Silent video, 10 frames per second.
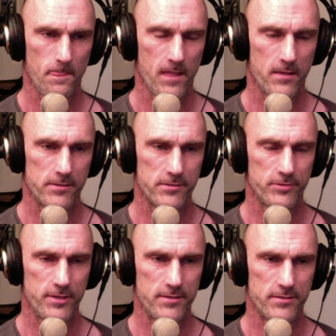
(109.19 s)

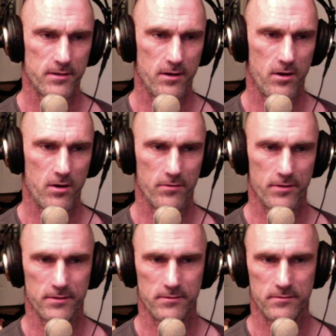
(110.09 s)
constraints are that
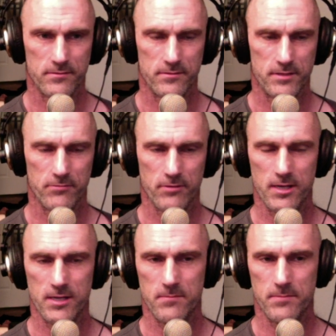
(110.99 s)
the array
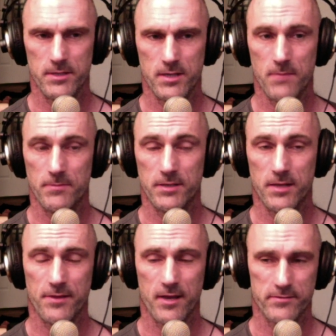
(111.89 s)
can be up to
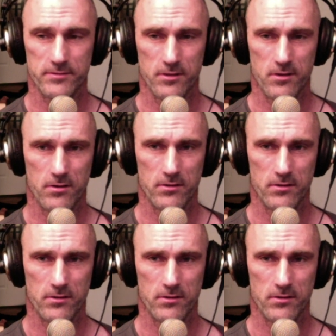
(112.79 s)
10,000 long.